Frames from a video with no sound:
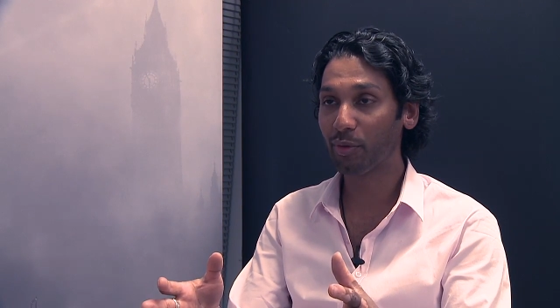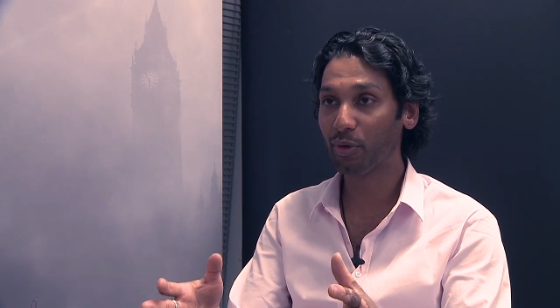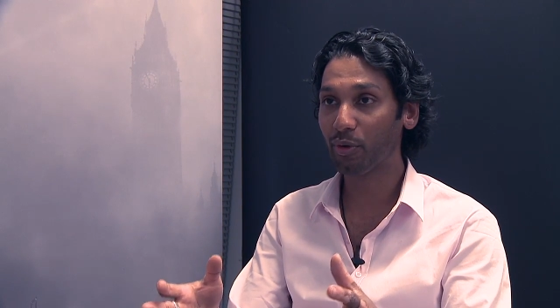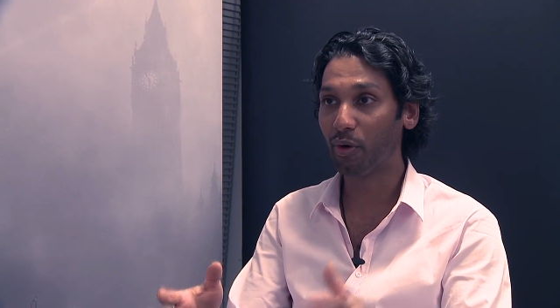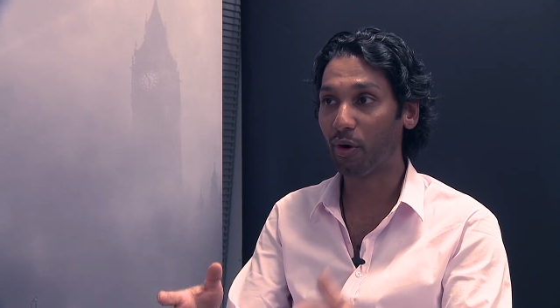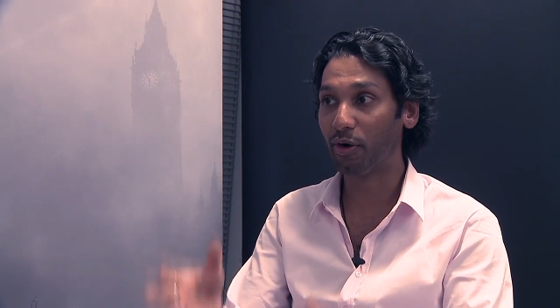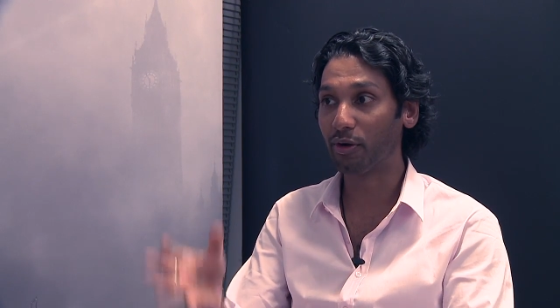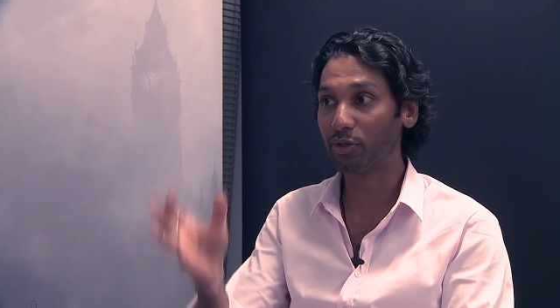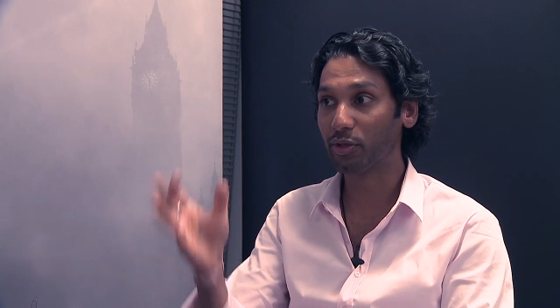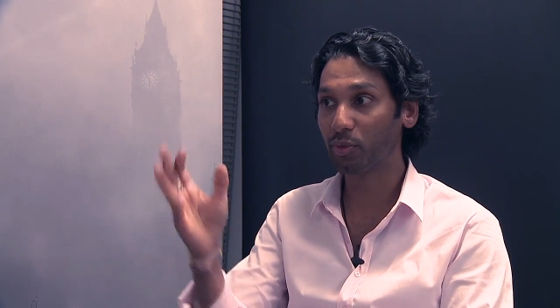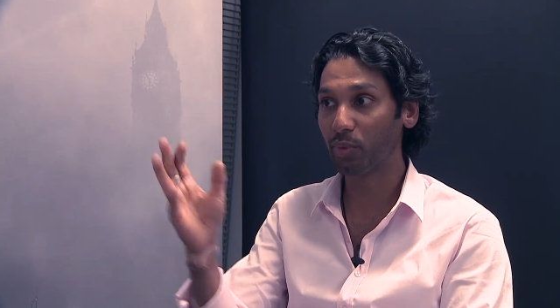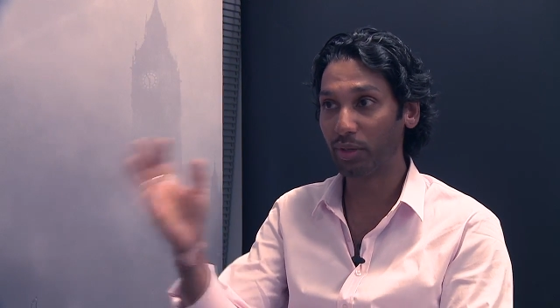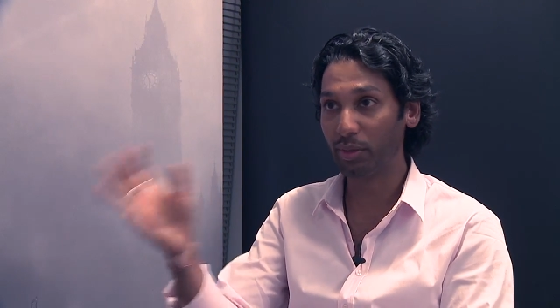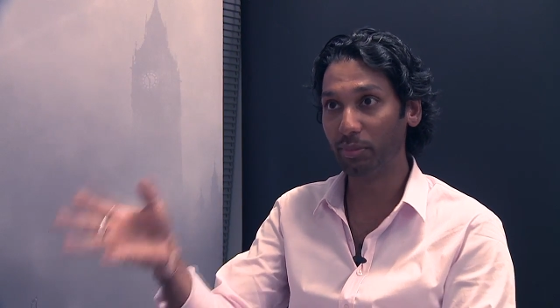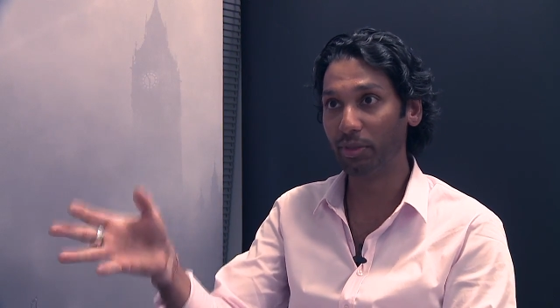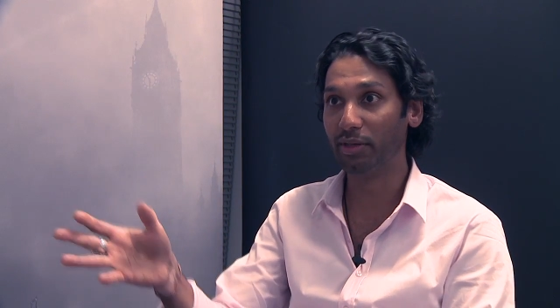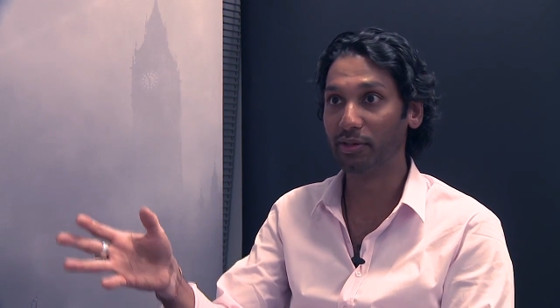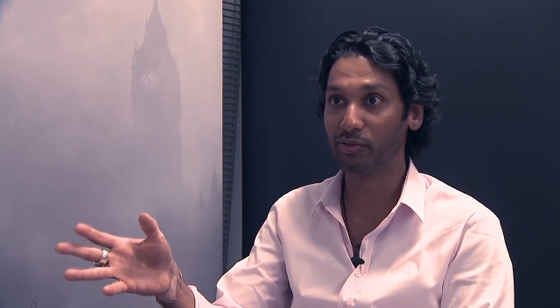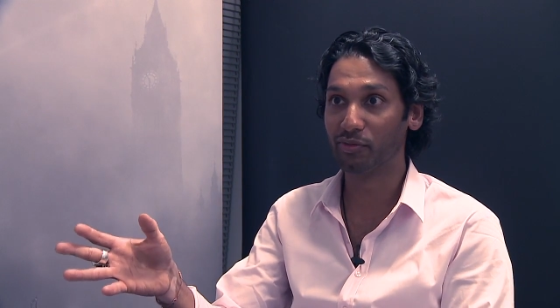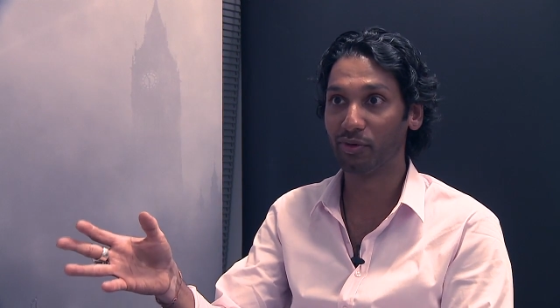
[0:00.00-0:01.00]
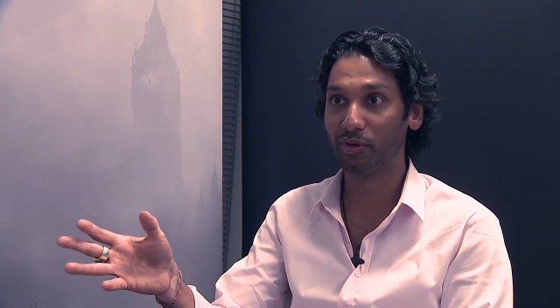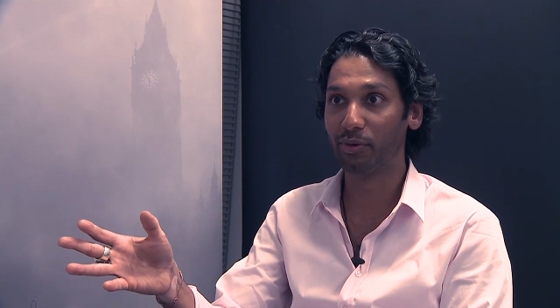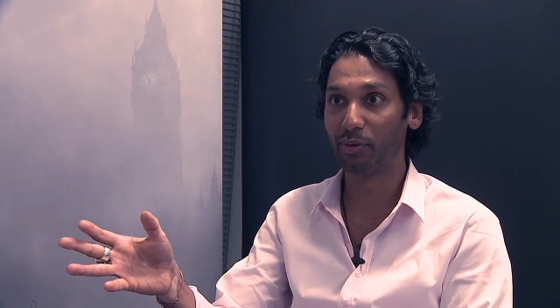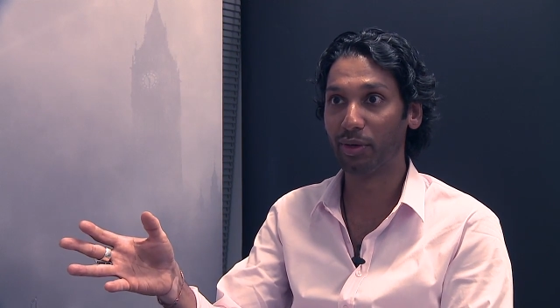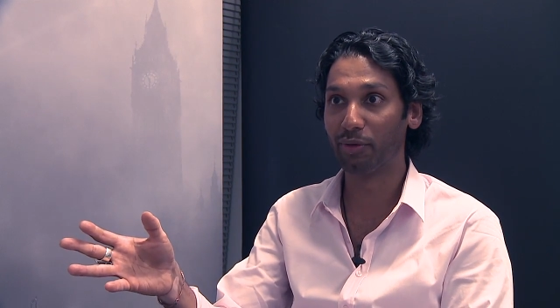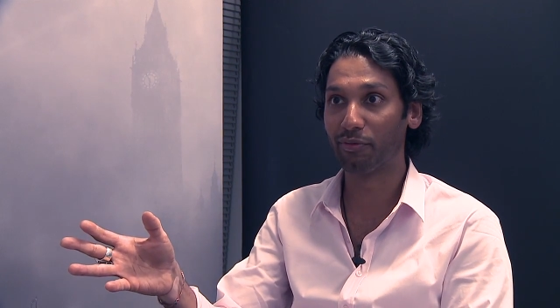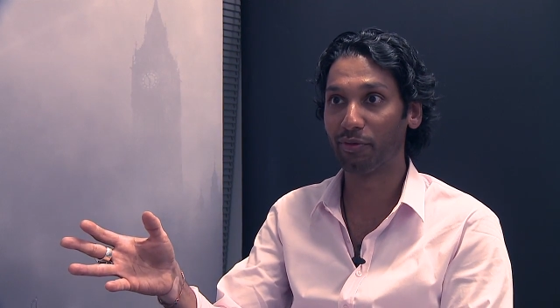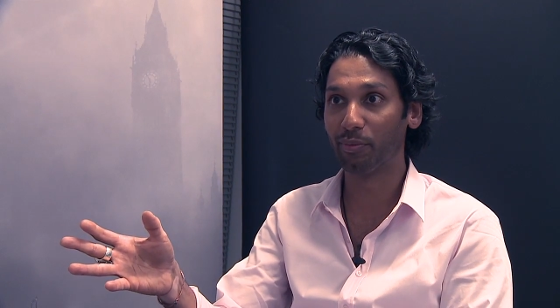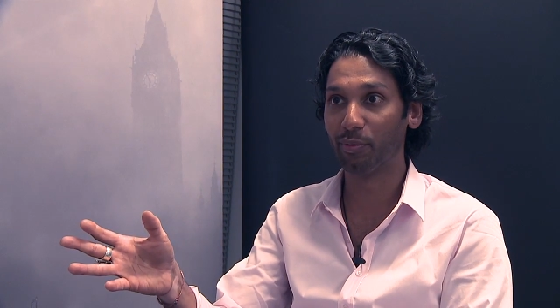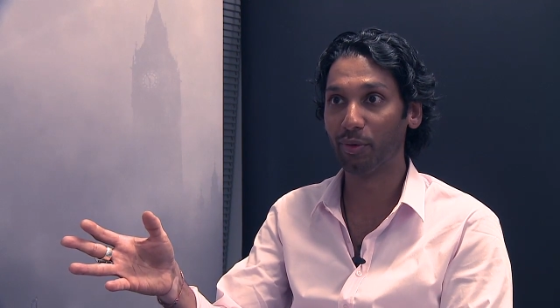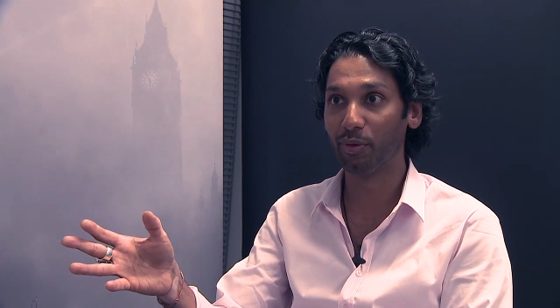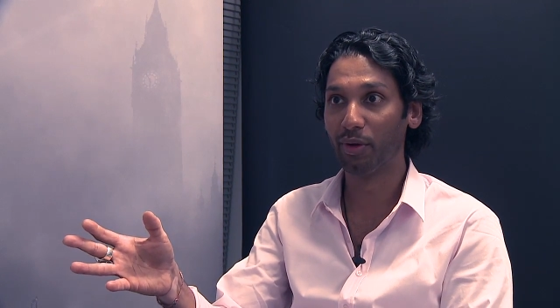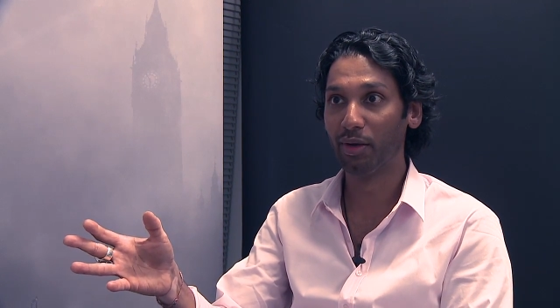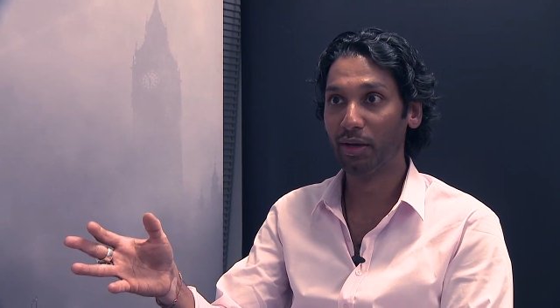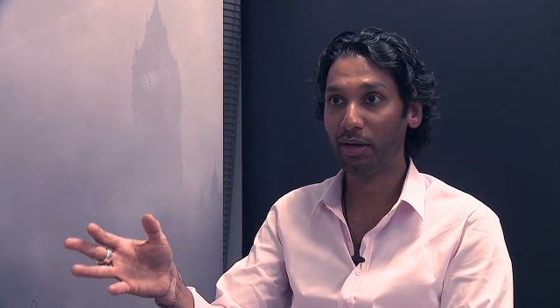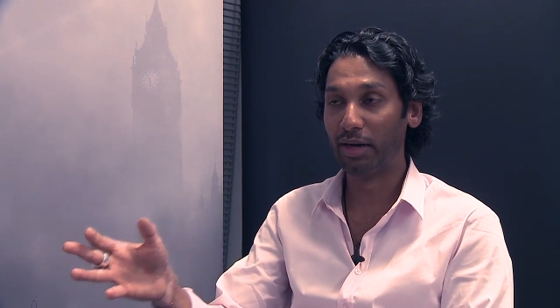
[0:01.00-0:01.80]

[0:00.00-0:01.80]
you or 20 meters away from you?